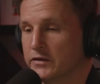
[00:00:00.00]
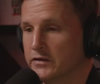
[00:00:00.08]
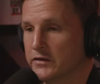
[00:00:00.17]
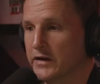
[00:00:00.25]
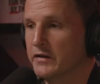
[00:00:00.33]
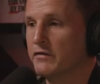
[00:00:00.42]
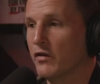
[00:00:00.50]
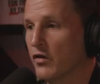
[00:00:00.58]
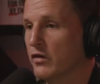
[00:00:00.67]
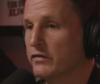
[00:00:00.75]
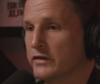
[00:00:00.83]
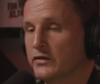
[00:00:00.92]
to
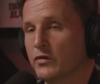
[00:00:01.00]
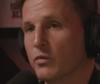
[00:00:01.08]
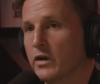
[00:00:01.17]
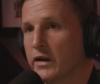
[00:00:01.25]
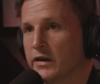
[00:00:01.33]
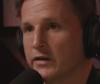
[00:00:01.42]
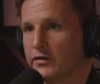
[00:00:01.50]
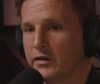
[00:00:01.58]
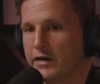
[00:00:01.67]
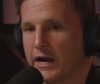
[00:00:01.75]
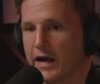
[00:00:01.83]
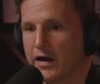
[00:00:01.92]
evolve into what it is
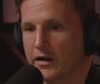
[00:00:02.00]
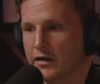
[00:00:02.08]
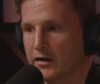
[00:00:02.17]
today